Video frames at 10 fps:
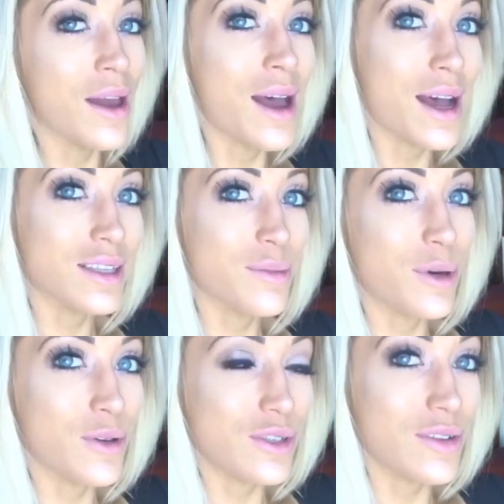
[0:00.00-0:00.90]
as
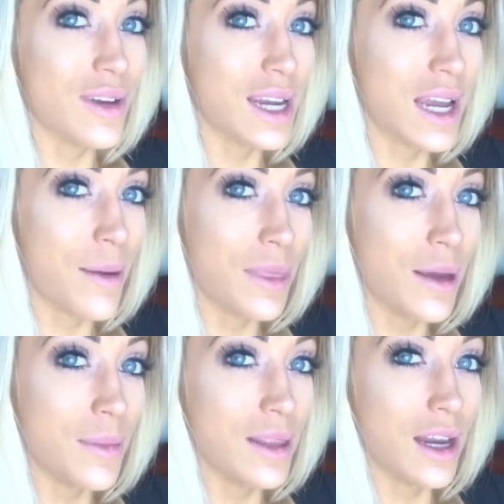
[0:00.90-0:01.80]
opposed to if I kept them
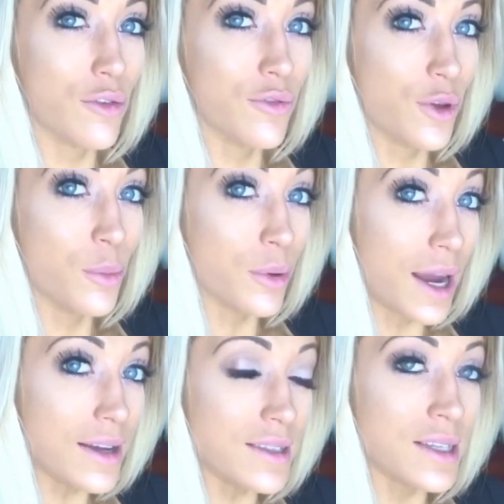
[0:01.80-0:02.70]
in like full
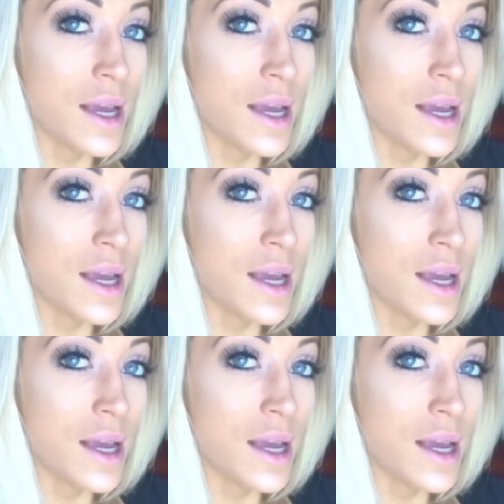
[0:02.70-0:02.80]
breasts,